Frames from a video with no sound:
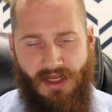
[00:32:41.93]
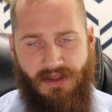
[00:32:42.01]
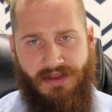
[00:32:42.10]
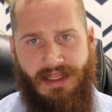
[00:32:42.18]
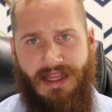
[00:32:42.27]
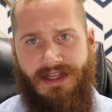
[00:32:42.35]

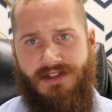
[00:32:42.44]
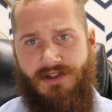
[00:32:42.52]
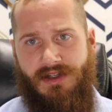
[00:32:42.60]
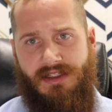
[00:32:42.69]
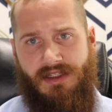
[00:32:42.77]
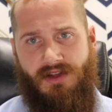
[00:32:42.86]
the
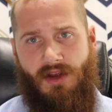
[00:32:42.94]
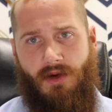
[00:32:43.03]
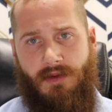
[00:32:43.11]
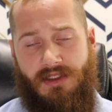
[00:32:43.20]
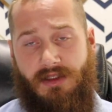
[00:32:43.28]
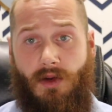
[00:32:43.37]
answer isn't
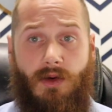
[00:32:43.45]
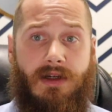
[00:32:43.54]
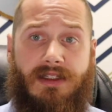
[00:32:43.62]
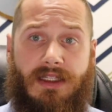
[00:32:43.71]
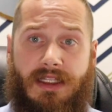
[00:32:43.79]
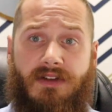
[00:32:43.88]
always, Lord,
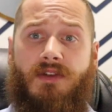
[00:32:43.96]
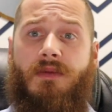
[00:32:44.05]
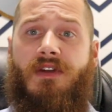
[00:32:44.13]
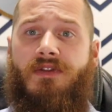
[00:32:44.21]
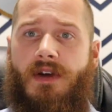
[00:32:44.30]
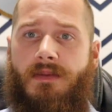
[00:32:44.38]
deliver
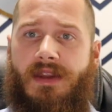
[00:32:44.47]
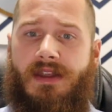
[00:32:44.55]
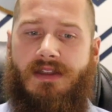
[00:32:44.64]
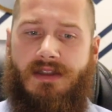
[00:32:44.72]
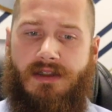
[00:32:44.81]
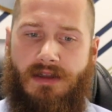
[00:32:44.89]
me from
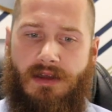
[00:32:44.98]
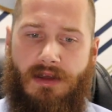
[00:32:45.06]
this,